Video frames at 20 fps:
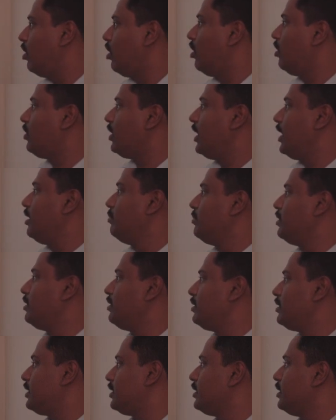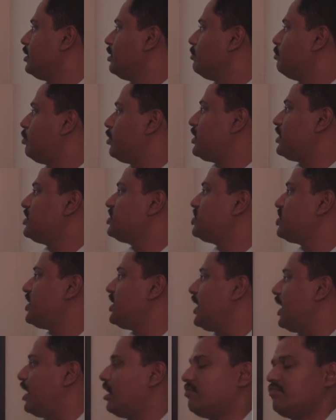or eliminate
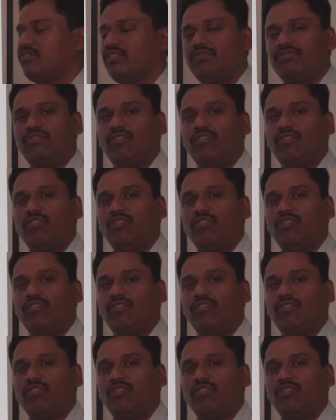potentially harmful